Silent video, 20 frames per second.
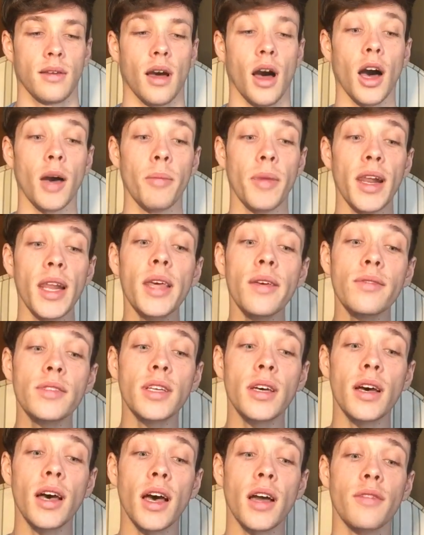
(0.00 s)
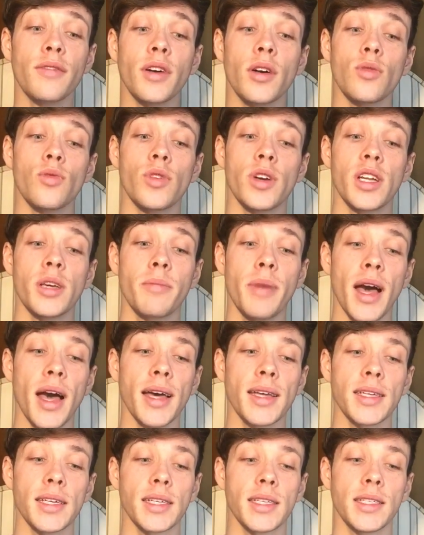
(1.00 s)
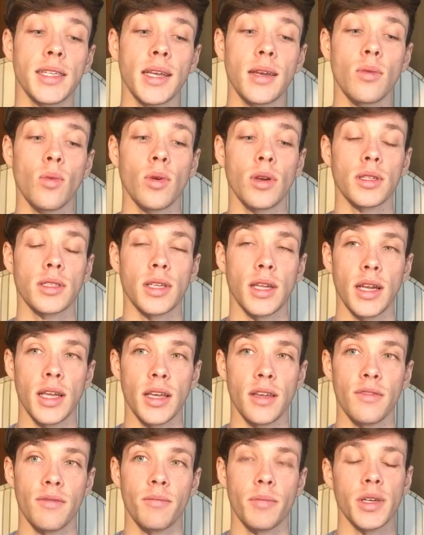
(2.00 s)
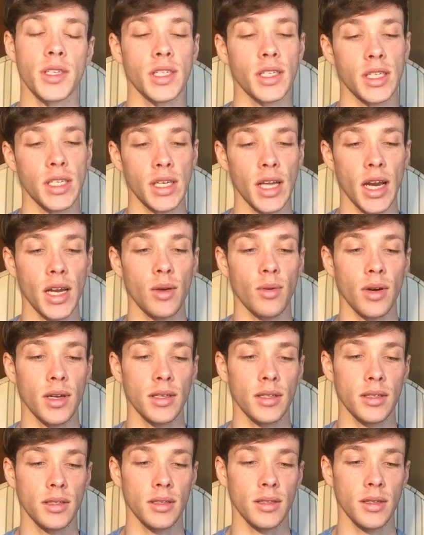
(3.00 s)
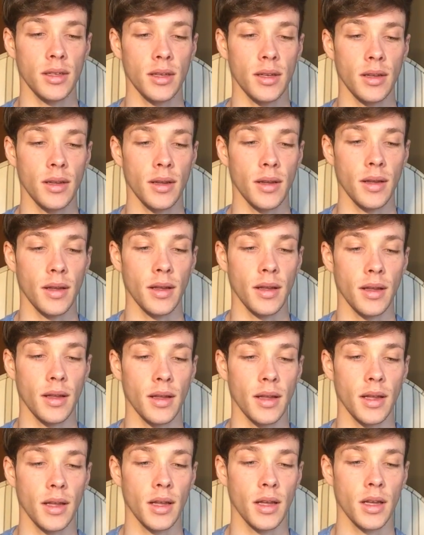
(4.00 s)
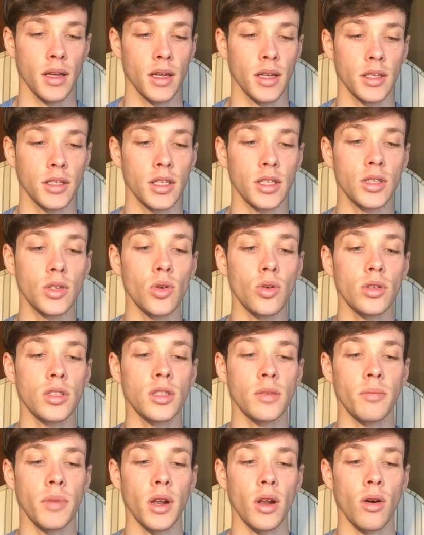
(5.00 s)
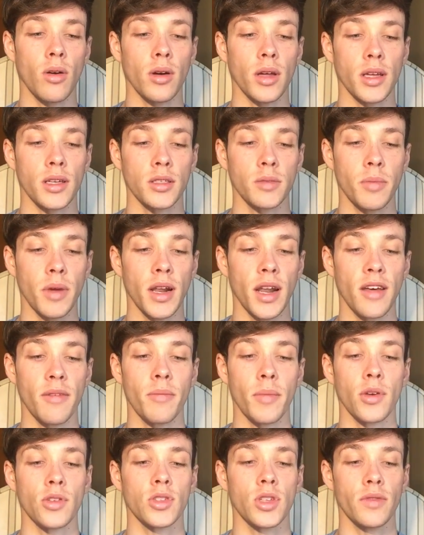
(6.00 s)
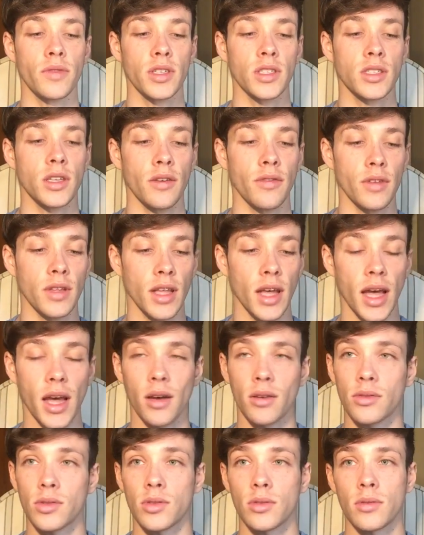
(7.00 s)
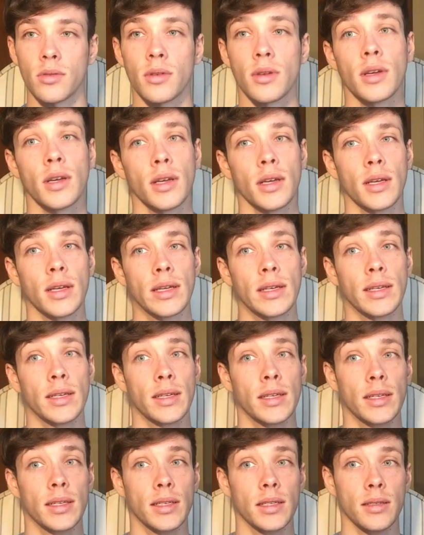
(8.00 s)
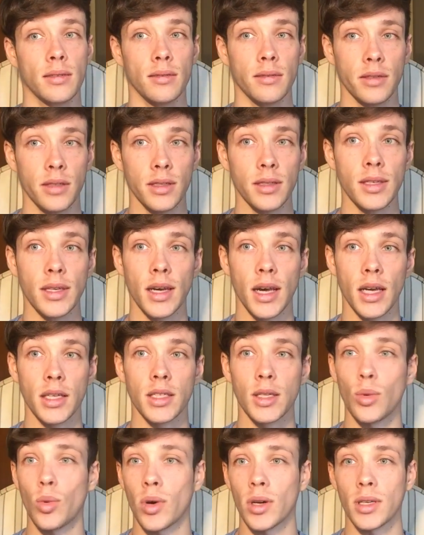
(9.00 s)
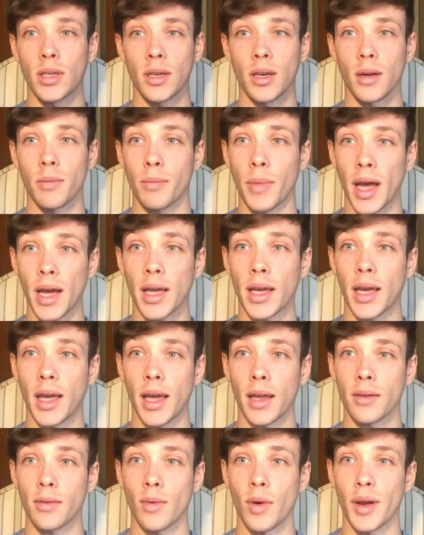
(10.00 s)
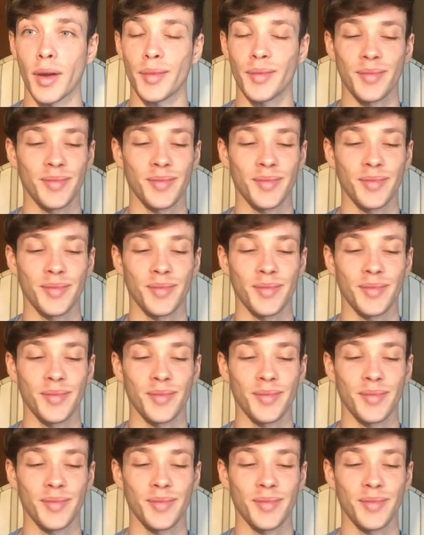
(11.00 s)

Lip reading: I believed her and felt really bad and didn't want her to leave, but she did anyways. She took some belongings but left most of her stuff at the house, just in case she wanted to come back again, right?